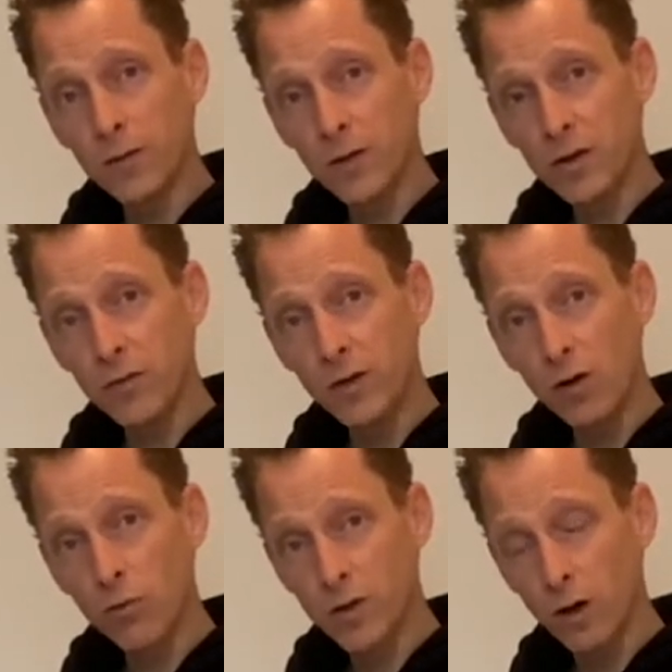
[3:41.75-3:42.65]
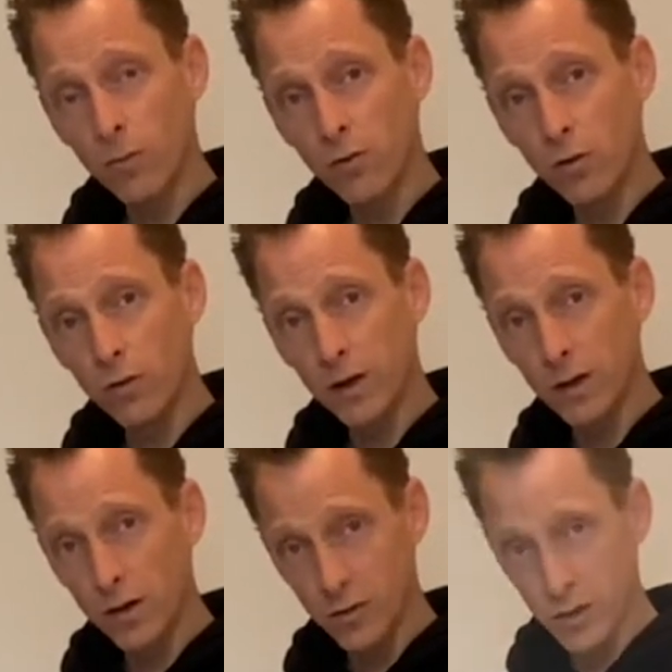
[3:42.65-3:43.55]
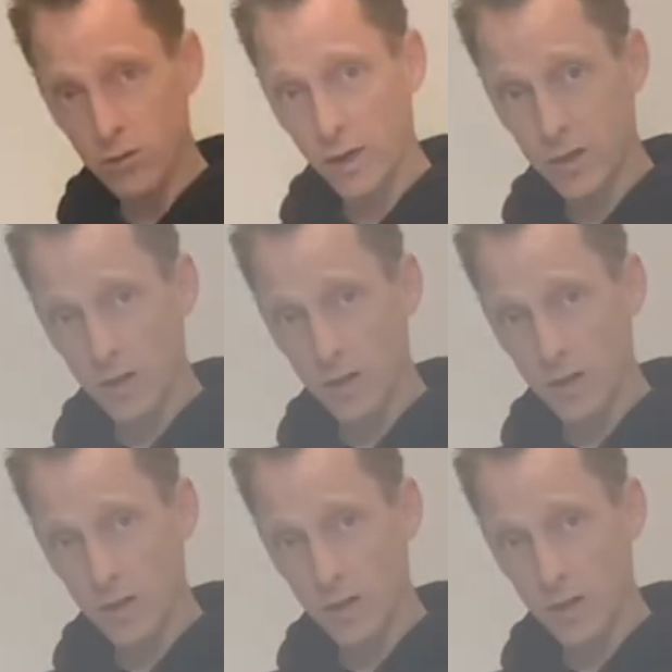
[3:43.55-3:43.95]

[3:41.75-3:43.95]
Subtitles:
this video was helpful, and see you next